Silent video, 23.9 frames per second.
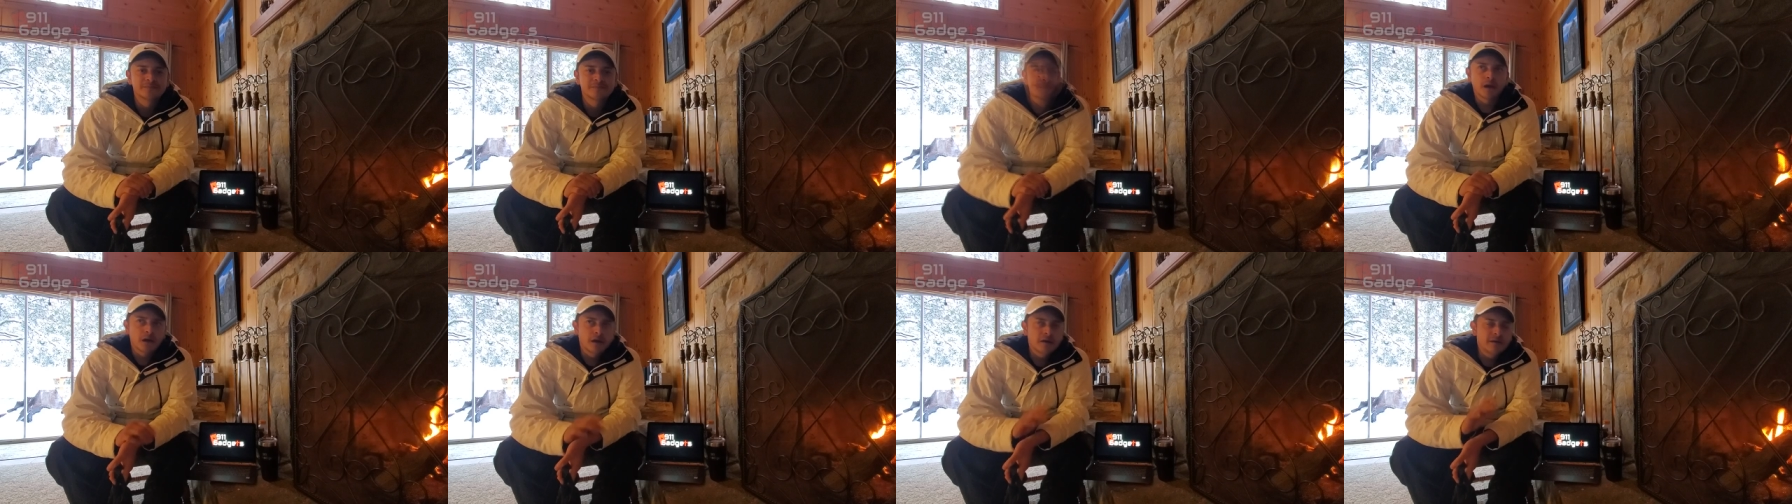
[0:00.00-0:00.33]

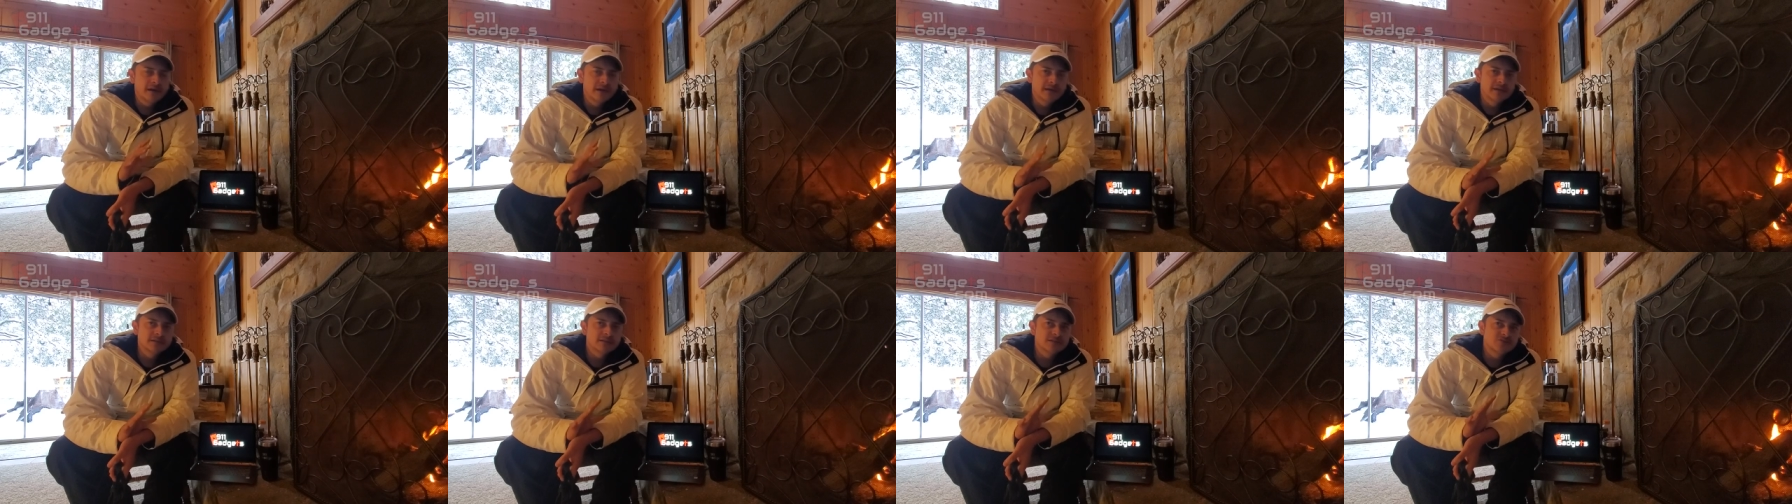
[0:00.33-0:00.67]
All
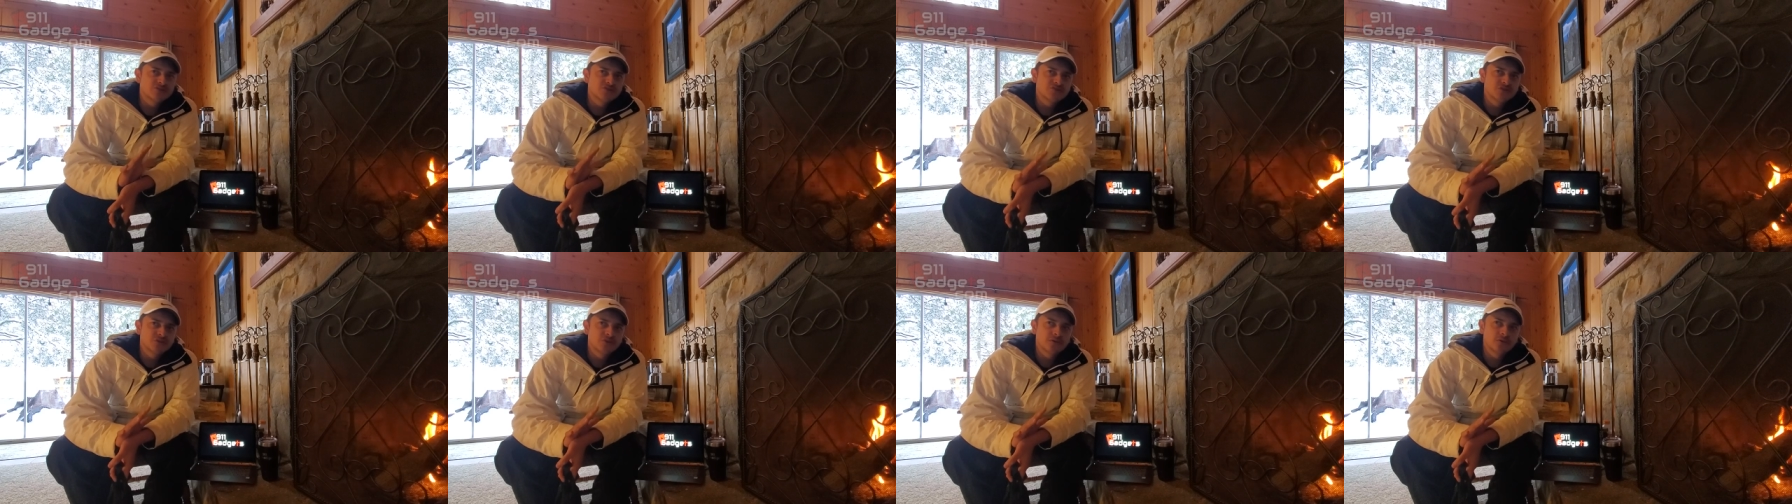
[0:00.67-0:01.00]
right,
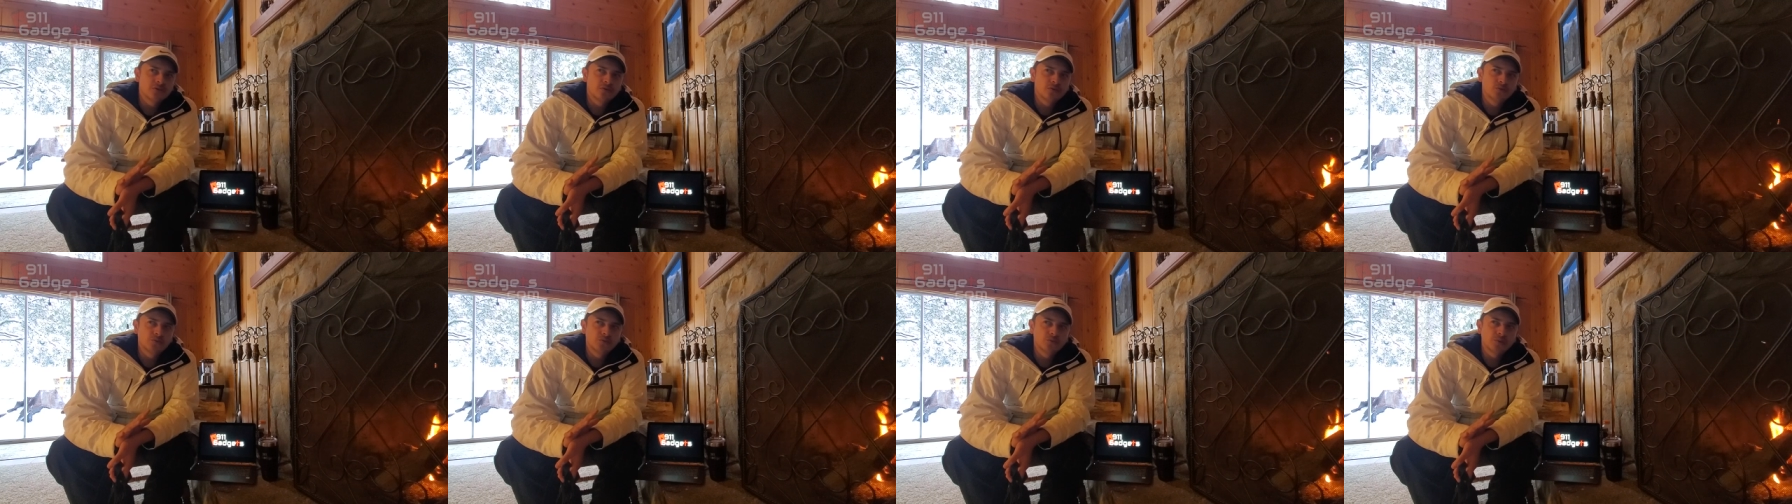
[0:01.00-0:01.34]

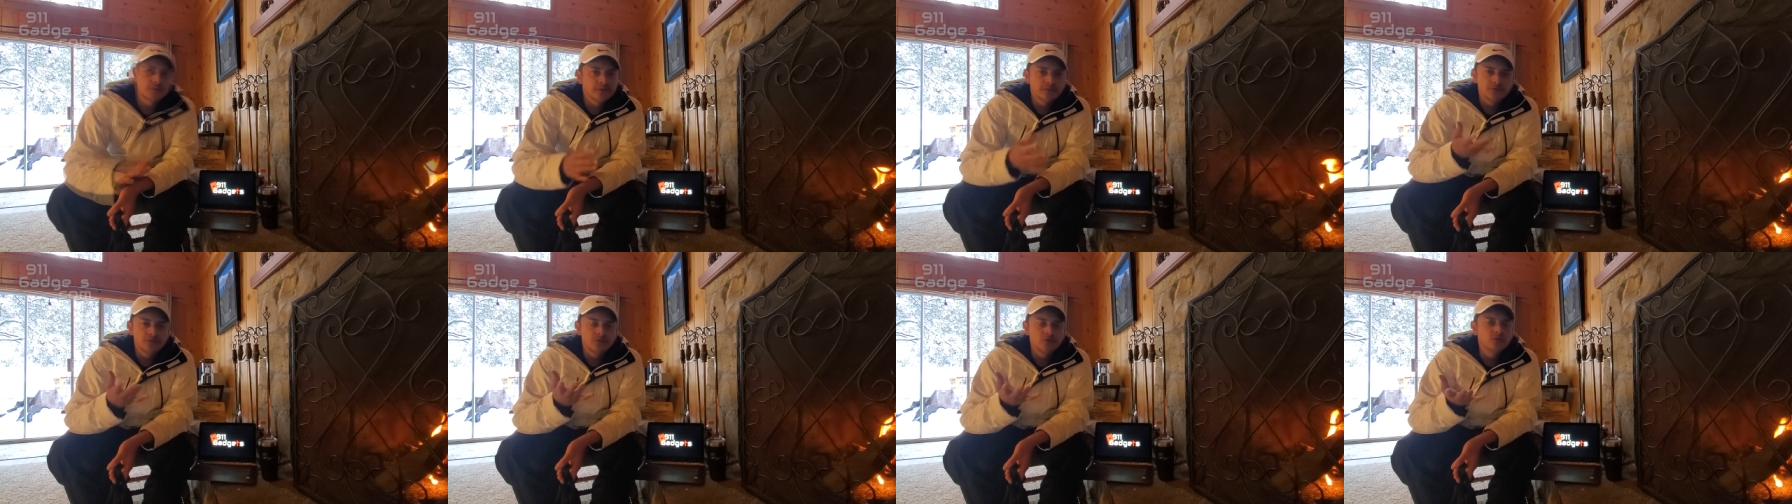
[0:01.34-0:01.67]
so
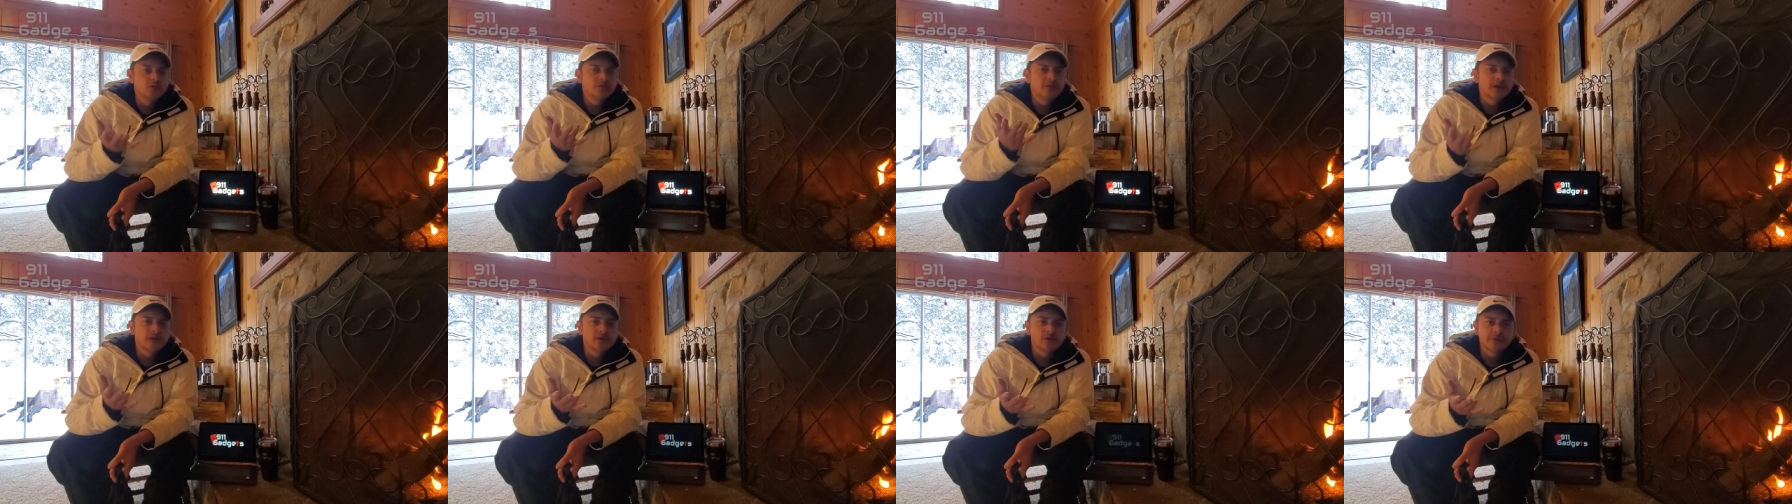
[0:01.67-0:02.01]

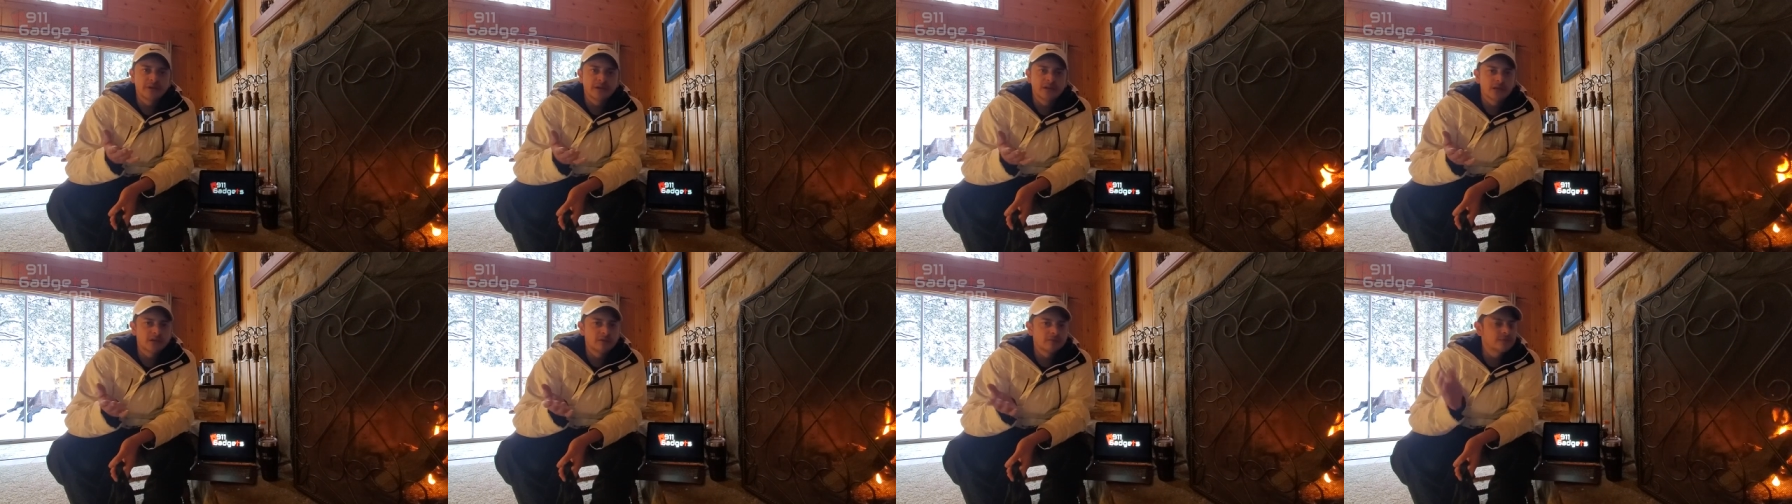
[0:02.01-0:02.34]
you get
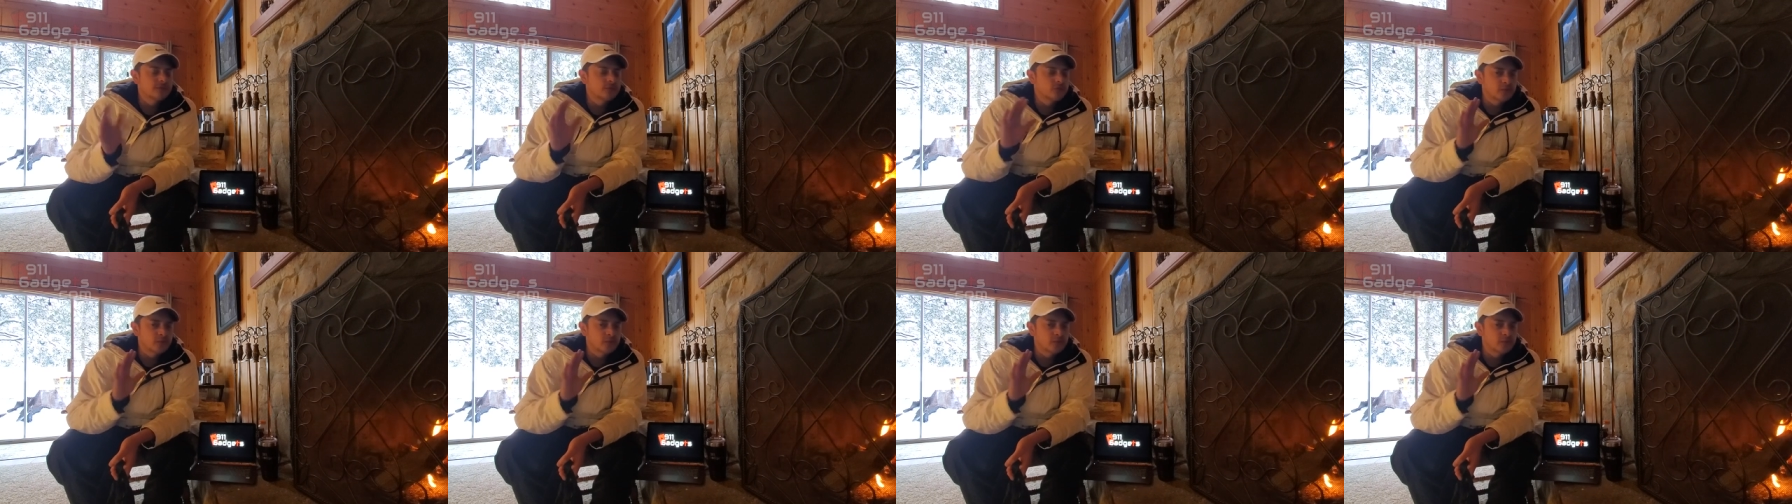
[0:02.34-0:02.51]
creative,